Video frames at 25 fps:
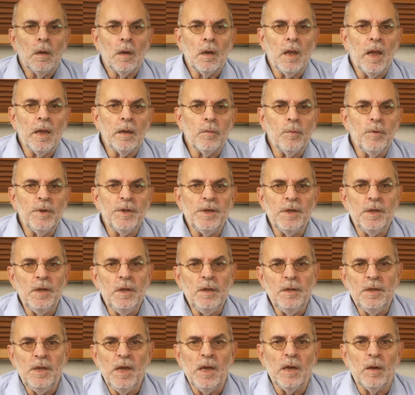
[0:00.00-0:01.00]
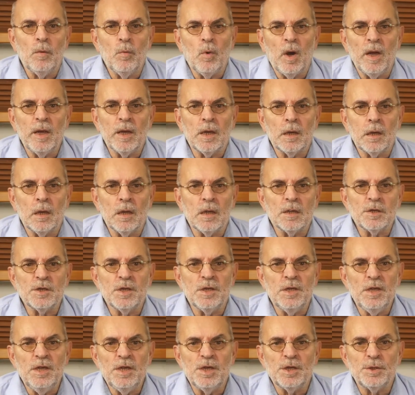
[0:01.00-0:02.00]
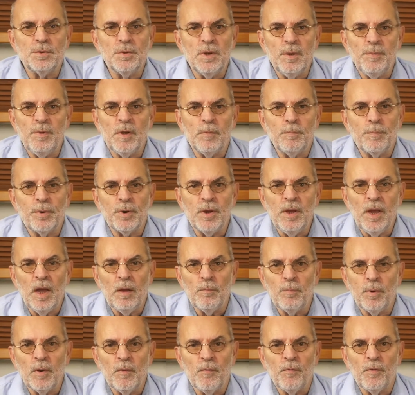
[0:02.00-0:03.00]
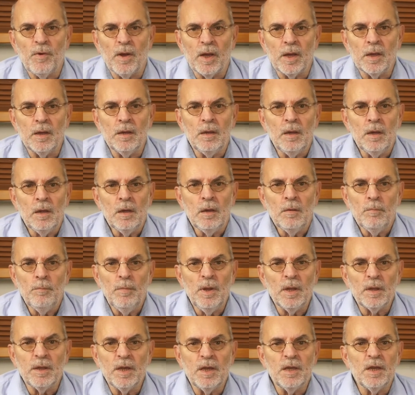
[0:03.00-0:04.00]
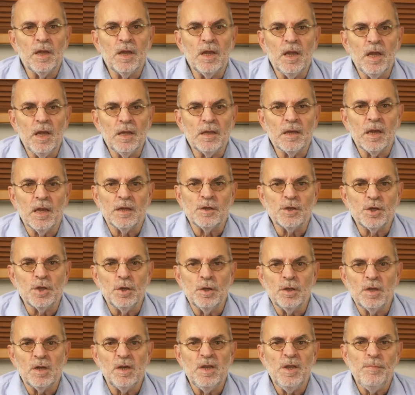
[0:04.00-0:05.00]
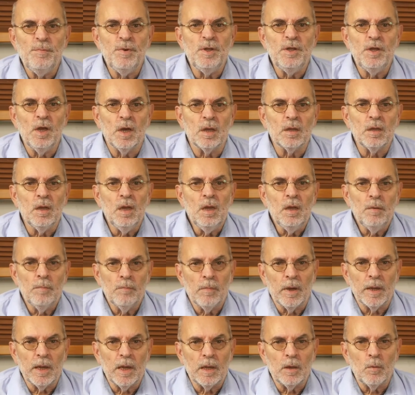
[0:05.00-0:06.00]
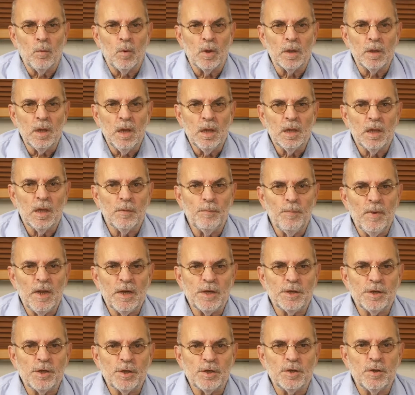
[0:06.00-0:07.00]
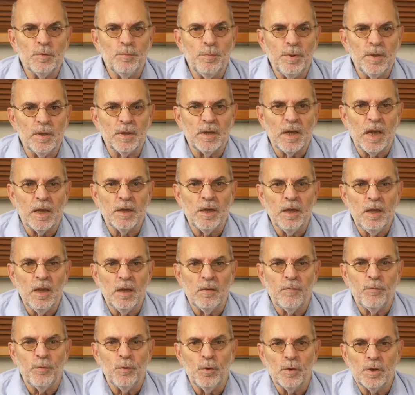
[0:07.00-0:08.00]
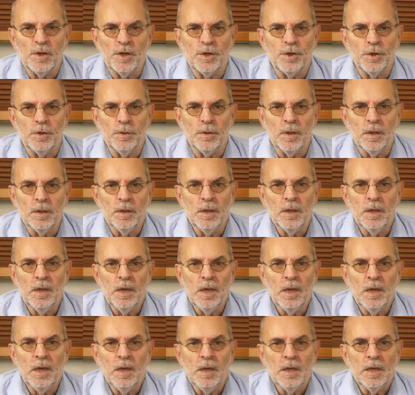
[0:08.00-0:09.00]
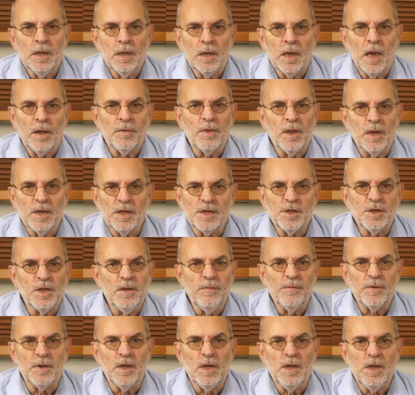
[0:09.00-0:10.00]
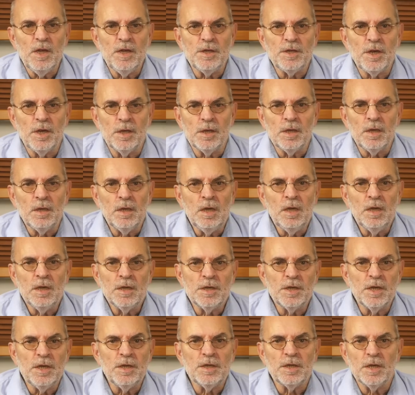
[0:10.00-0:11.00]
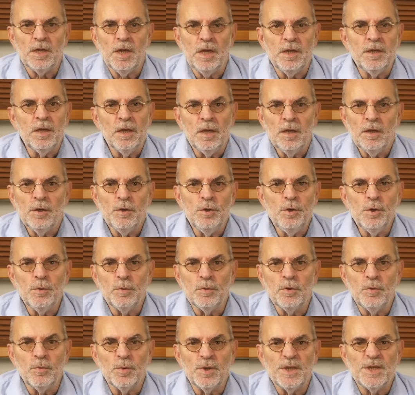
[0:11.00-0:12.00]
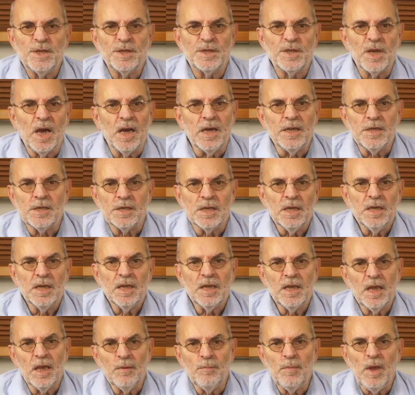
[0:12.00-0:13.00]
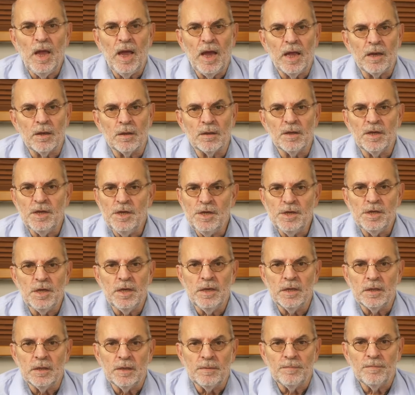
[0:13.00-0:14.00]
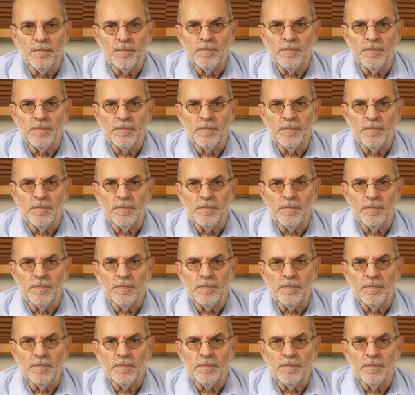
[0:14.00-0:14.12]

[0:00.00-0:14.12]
Like with the DIY Class D streaming preamplifier, building the kit can certainly be done by anyone that manages to build IKEA furniture. I think it's even easier since it, due to its size, can be handled easier.